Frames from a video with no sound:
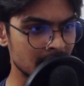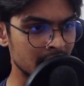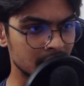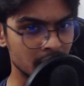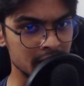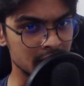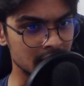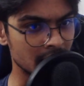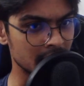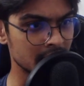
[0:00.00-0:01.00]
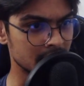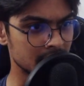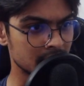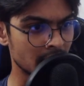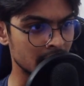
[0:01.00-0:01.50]
crazy. That
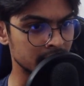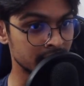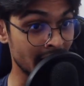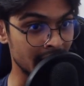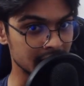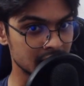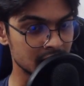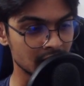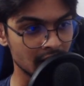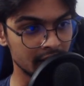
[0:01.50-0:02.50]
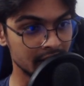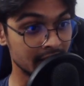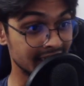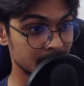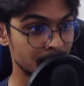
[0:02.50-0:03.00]
is kind of fast.
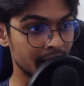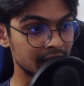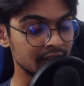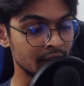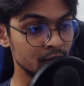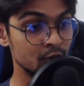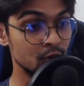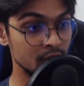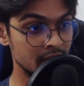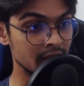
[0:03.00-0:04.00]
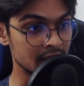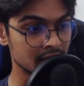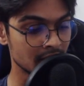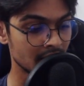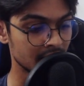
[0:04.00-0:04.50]
Didn't expect they would do
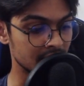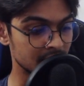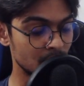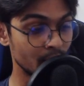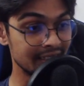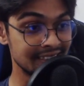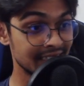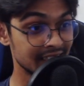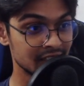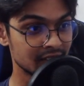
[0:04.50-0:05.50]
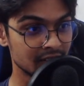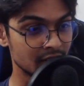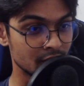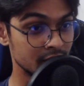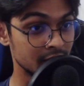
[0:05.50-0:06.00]
this, because going 6
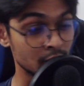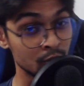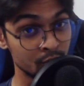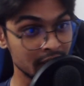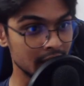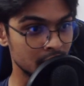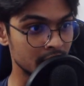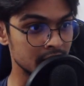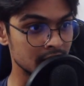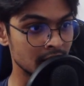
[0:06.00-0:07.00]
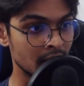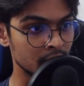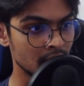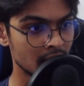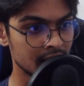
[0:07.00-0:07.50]
gigahertz is already crazy.
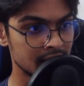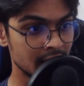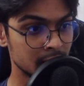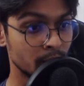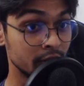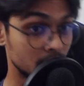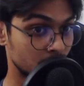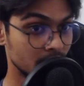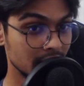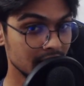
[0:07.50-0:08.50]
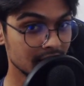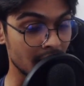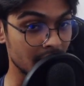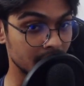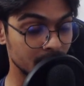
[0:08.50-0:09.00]
Now 6.3
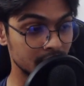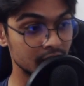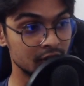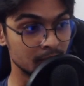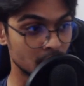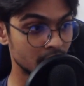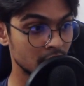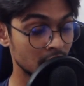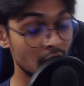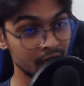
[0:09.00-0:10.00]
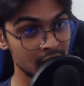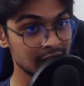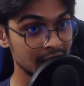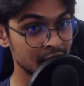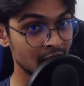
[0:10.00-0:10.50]
with some overclock
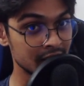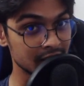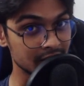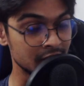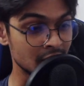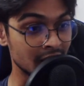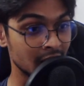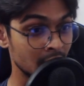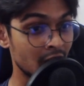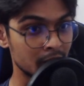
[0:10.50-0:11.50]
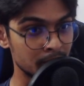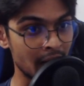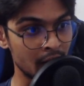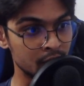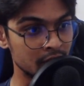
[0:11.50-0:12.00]
obviously is gonna suck a lot of
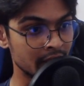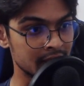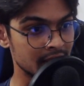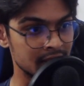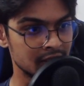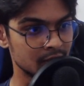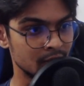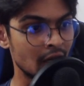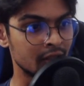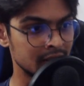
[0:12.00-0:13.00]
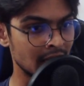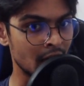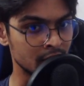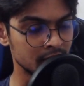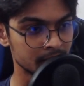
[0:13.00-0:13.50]
power. That is without a
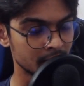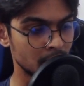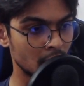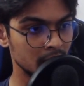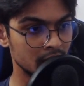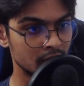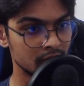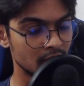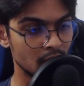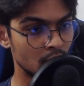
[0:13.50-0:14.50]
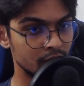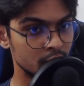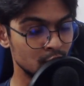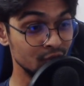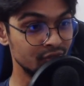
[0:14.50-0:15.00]
doubt, probably
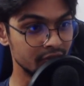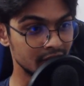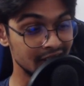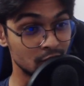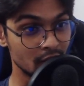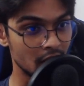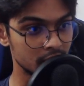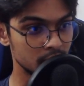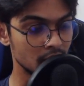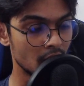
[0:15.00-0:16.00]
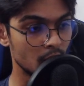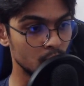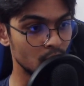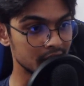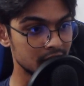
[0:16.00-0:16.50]
over 250, 300
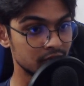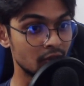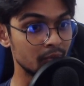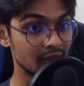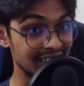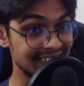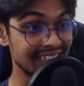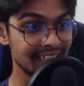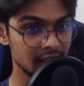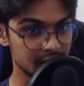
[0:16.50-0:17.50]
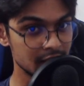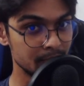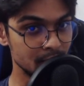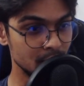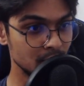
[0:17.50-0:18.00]
watts from a single
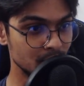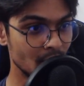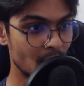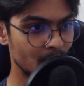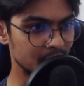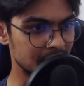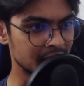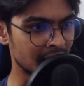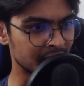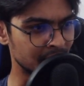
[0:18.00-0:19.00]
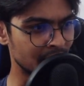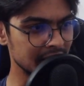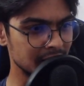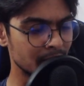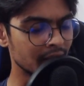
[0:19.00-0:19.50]
CPU, which is kind of
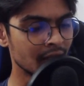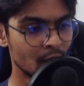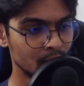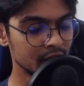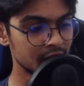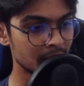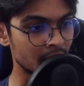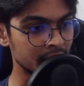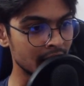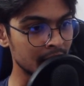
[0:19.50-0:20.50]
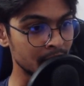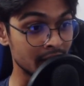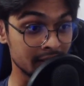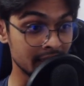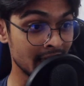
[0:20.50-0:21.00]
crazy, but we'll see about that.
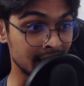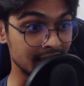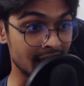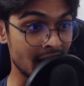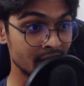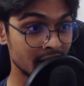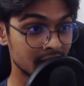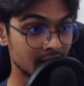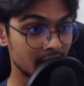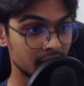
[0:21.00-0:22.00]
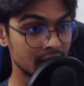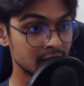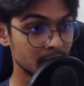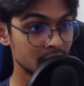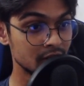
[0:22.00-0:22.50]
But again, having a
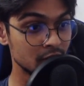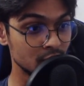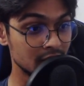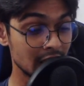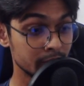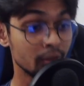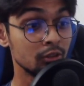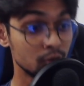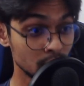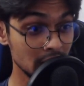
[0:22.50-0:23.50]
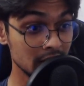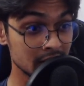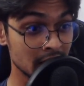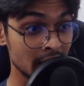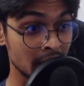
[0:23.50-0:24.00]
flexibility to 6.3
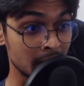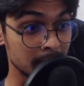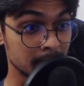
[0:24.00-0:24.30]
is kind of